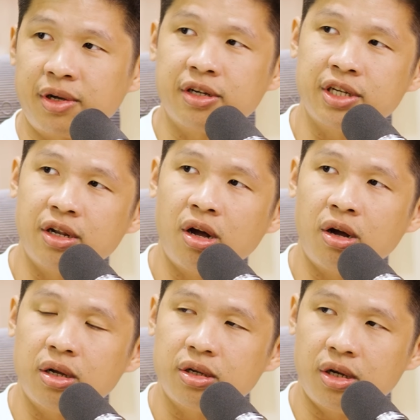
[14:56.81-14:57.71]
Because they
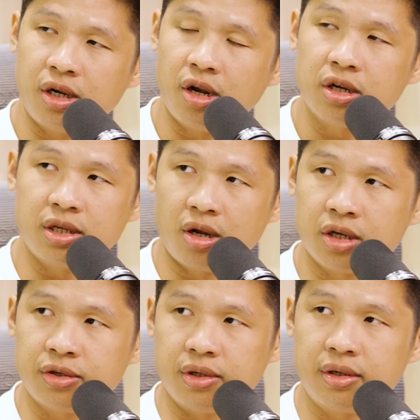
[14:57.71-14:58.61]
lost the
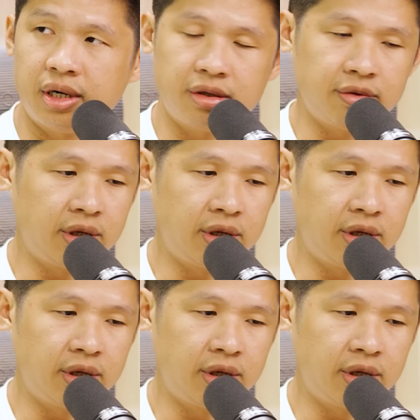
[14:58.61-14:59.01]
lawsuit, right, to the